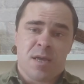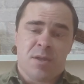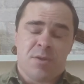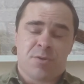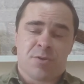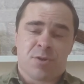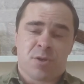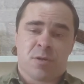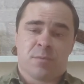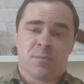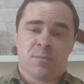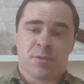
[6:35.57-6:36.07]

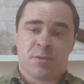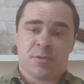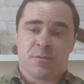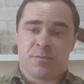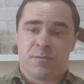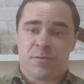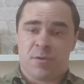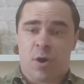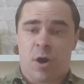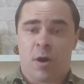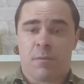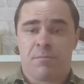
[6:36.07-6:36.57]
in terms
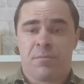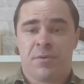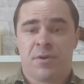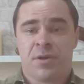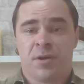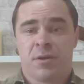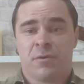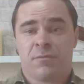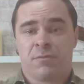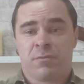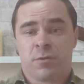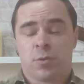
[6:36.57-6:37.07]
of not
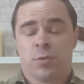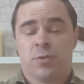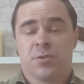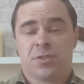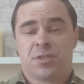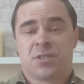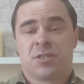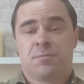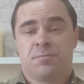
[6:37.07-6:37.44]
being a fluent